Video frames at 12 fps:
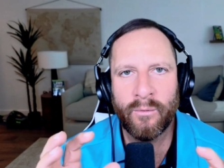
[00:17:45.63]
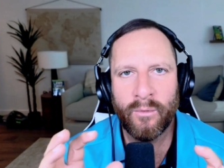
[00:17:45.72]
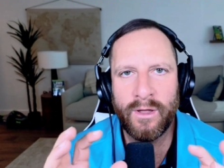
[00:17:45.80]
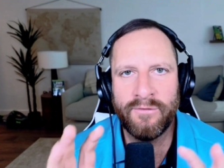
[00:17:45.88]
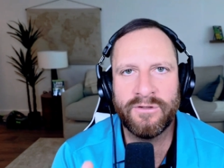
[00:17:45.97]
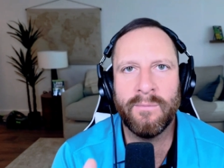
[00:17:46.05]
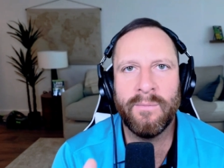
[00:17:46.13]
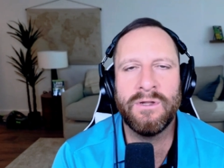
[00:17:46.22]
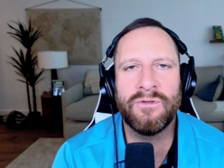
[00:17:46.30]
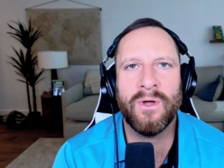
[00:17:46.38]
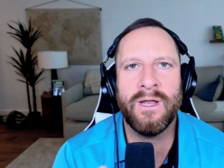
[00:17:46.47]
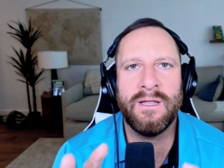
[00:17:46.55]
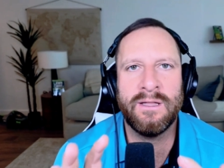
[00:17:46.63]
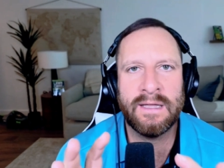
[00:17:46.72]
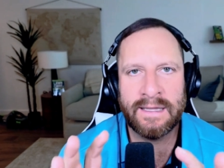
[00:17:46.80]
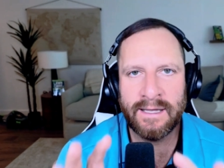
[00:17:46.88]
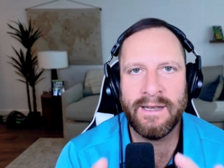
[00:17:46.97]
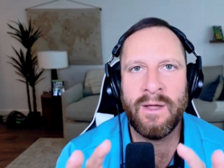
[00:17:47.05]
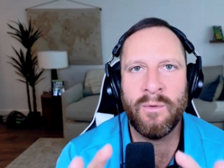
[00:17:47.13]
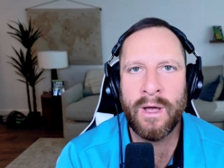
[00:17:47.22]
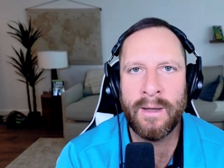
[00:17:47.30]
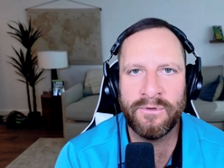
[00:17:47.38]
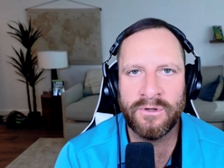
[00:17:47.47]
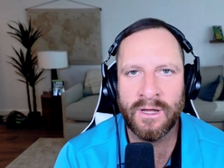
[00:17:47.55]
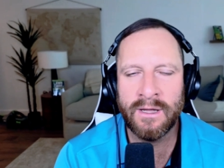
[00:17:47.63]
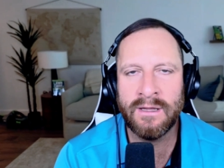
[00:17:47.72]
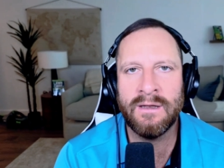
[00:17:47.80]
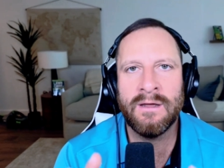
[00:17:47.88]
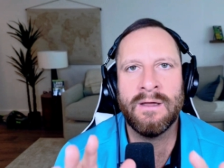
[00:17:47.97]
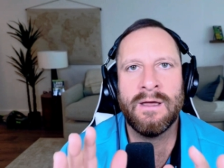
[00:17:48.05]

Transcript: if somebody's ready to get a website